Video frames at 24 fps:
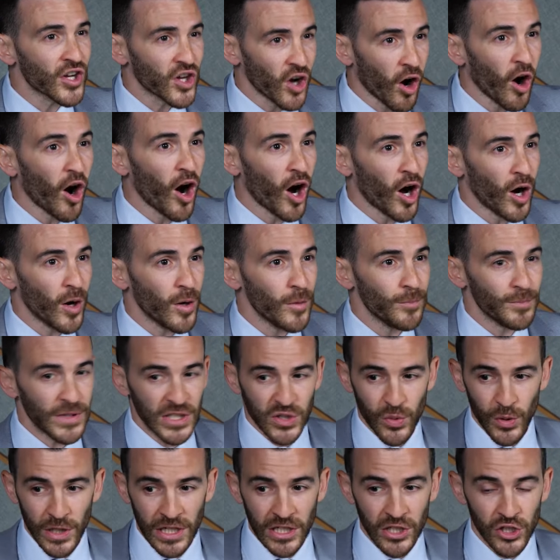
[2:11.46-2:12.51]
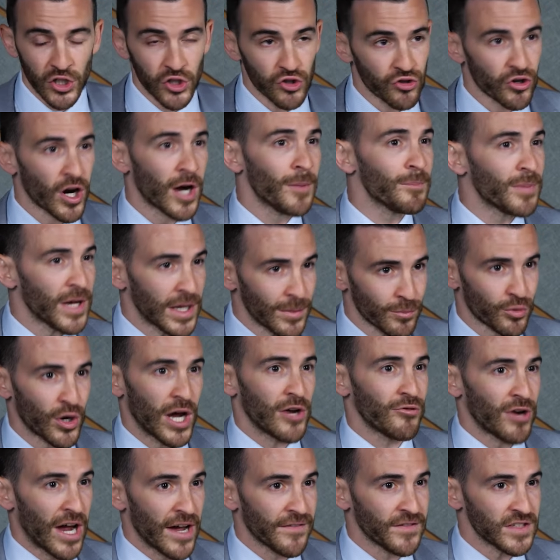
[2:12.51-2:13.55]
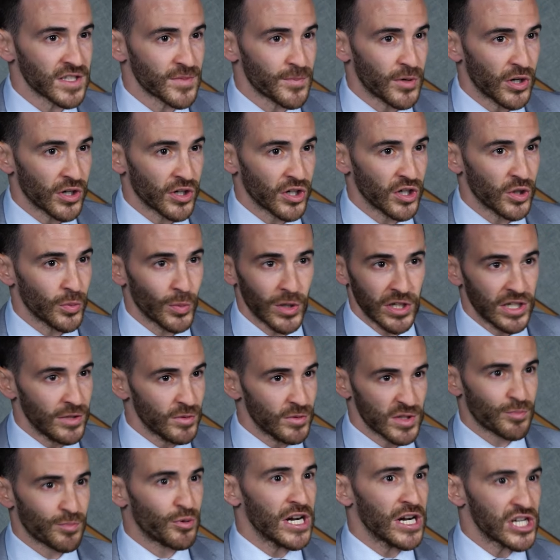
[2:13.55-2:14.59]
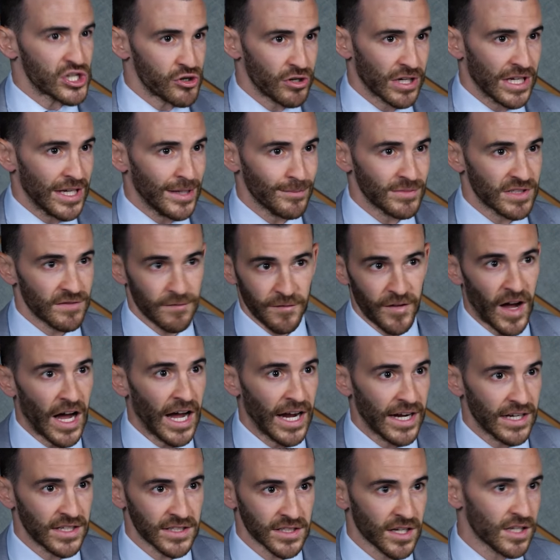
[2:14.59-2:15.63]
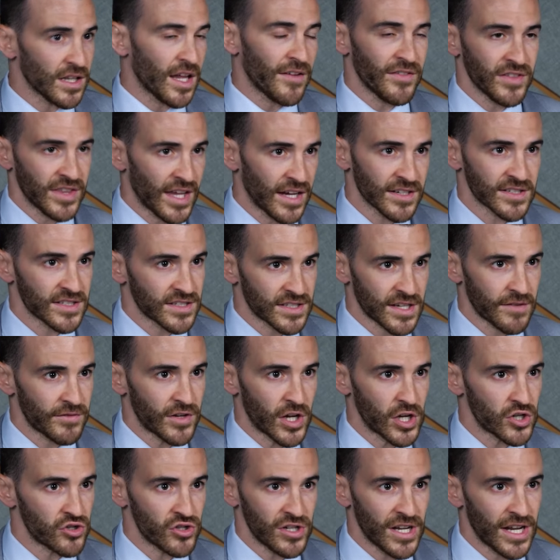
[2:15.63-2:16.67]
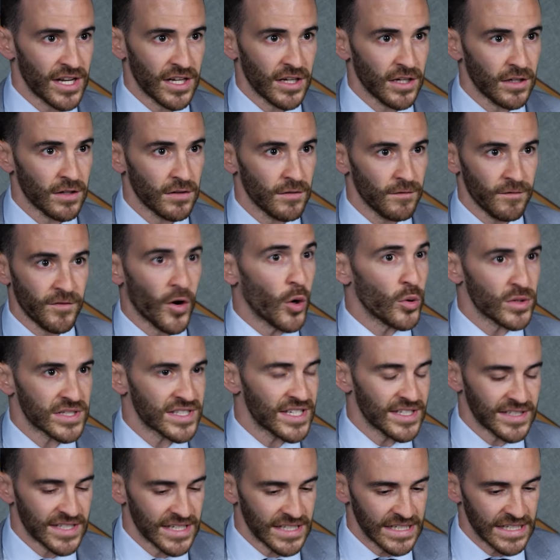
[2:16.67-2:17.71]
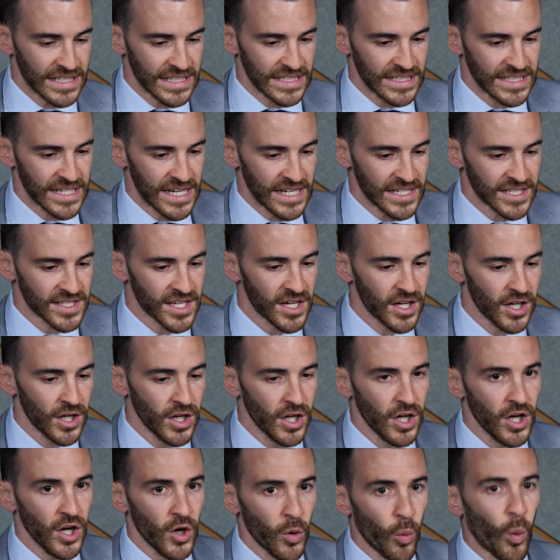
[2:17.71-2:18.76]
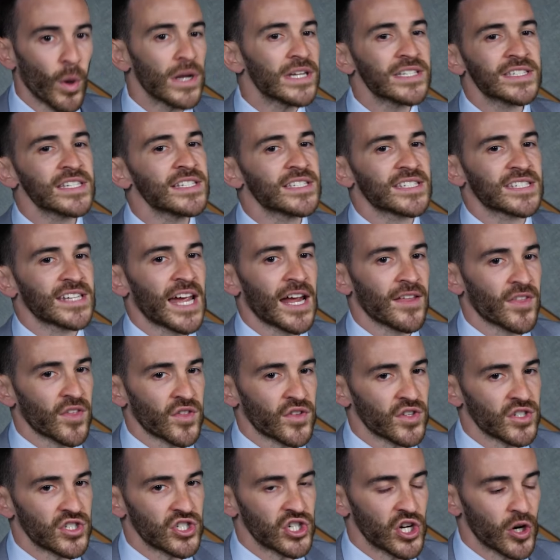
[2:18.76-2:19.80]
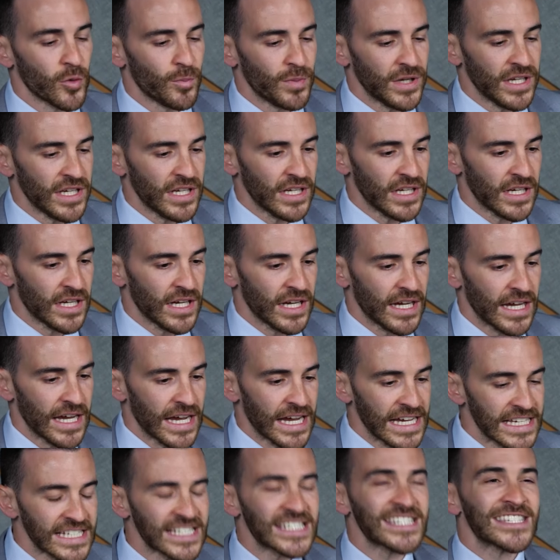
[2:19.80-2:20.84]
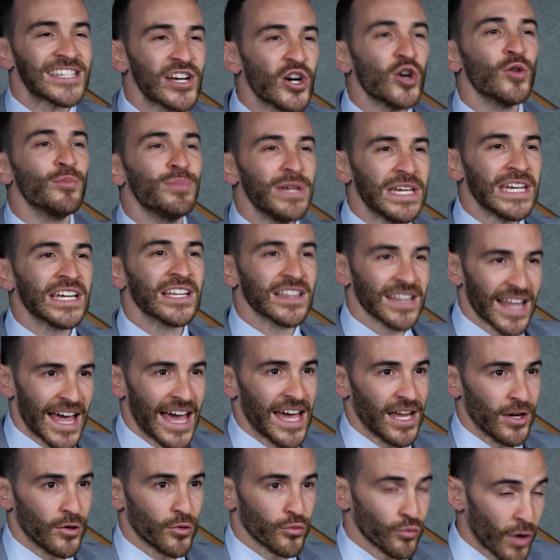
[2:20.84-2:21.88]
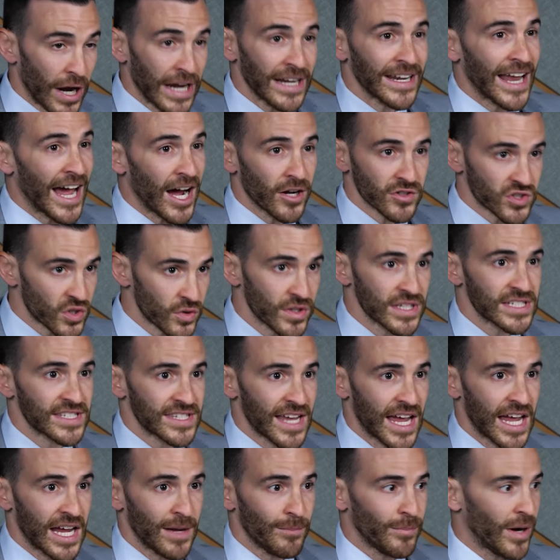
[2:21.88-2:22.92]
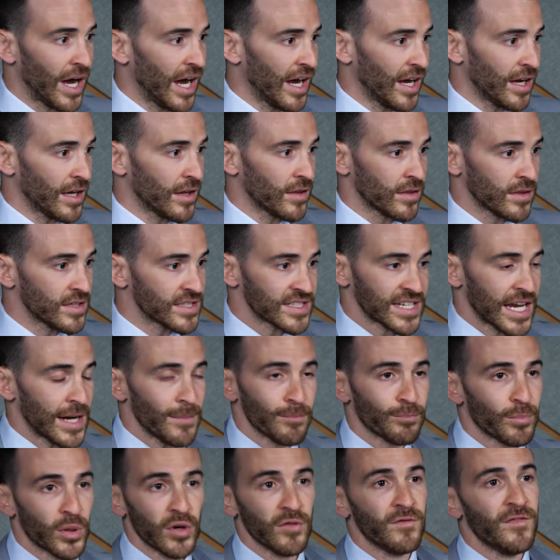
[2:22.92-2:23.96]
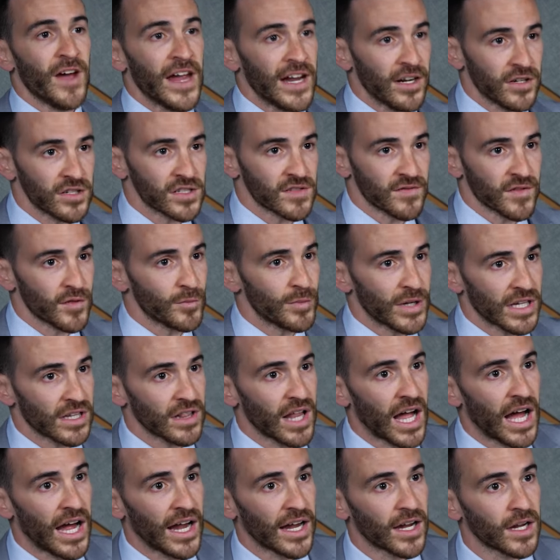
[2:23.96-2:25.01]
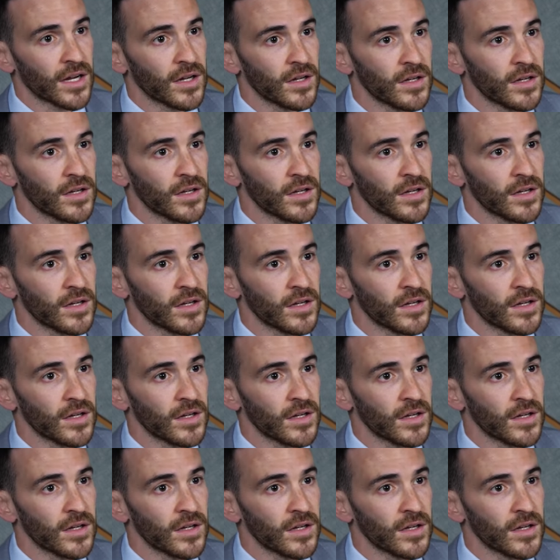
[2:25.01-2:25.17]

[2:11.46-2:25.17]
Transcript: the call between Trump and Brad Raffensperger, where he was pressuring him to find 11,780 votes that didn't exist. What does it say that the GOP is still being led right now to this day by the same purveyors of the big lie?